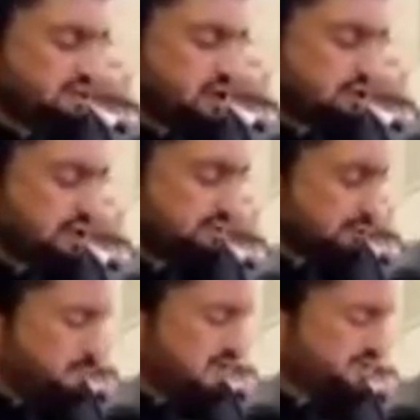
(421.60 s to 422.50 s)
talked of a
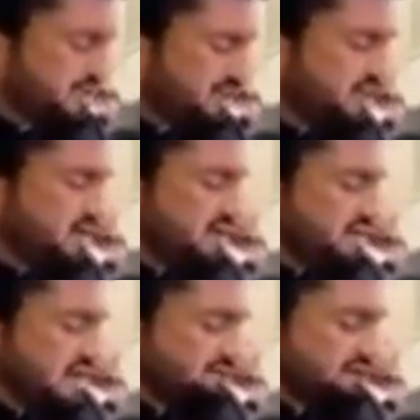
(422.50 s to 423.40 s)
policy
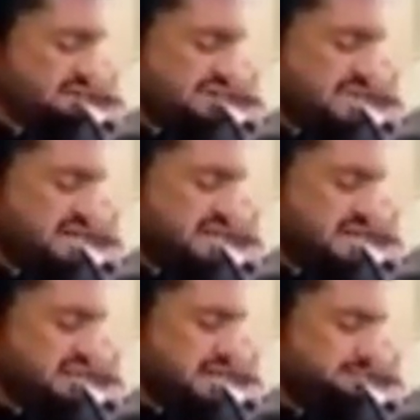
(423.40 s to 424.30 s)
that would
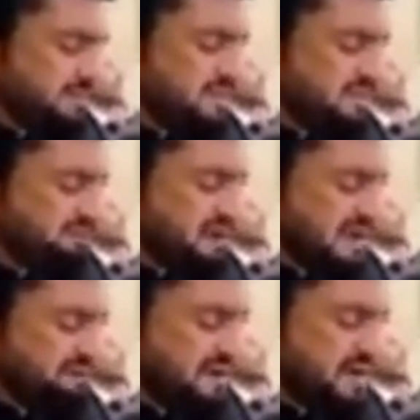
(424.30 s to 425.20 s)
facilitate them. The
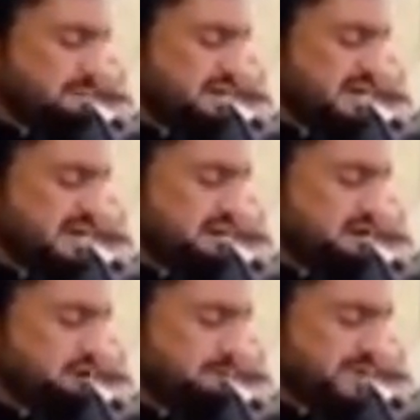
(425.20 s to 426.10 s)
500 million
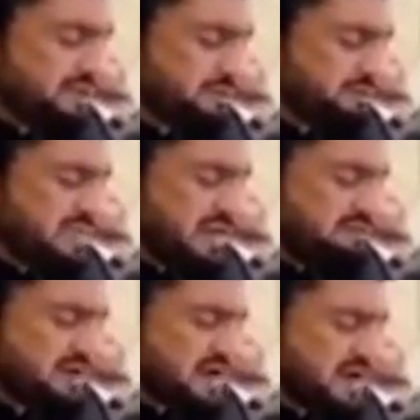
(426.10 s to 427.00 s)
rupees
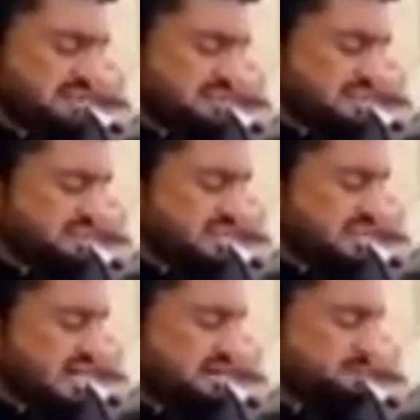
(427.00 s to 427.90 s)
Afghan citizen
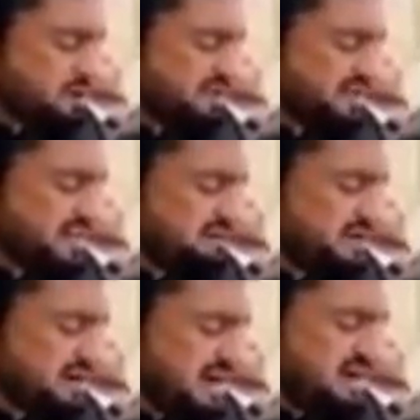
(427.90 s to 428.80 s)
card project
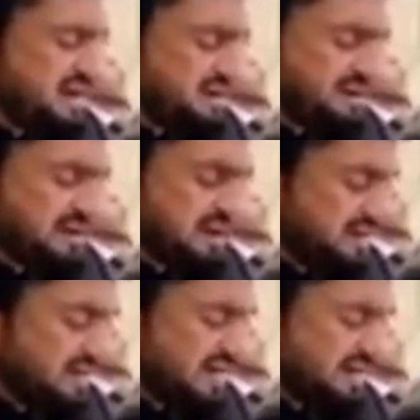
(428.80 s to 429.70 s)
covered
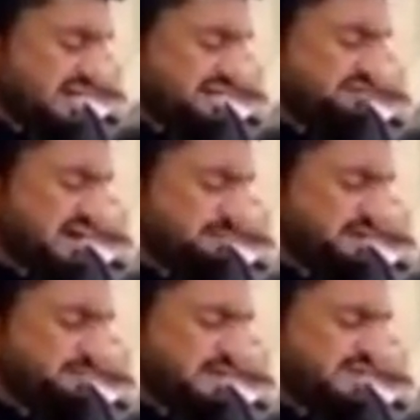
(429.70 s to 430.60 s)
unidentified
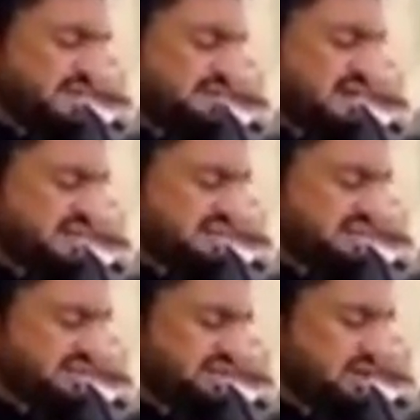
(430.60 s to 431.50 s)
people, give
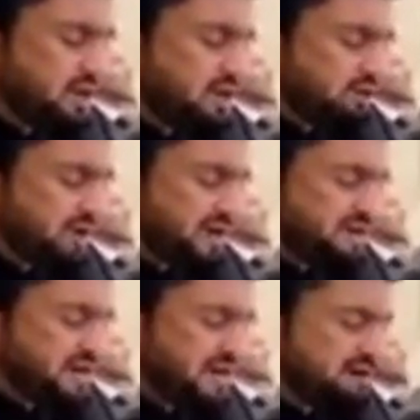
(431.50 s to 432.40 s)
identity to
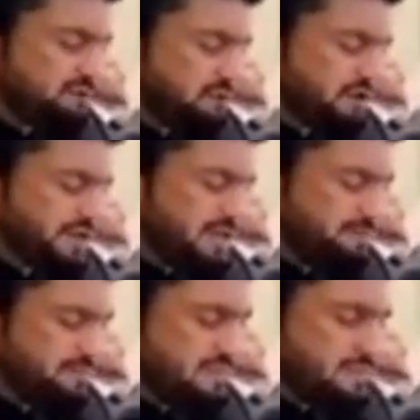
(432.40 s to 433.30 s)

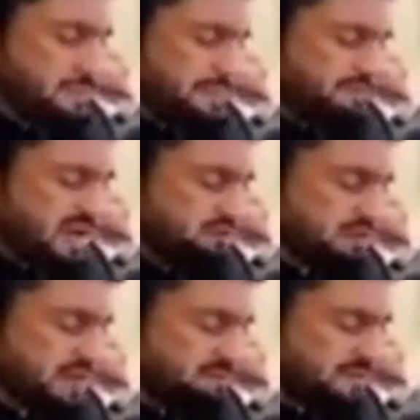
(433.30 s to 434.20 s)

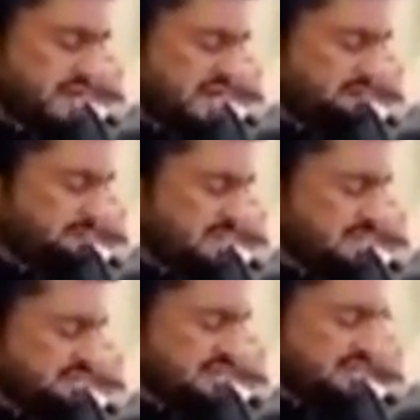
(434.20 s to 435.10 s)
840,000 Afghan
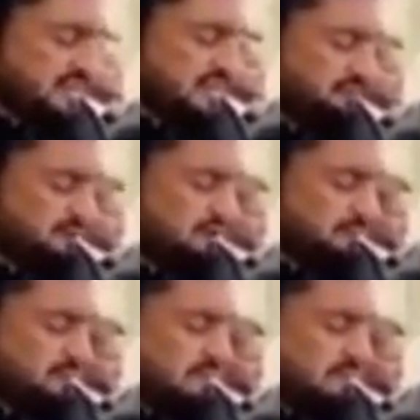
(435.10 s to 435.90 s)
citizens. For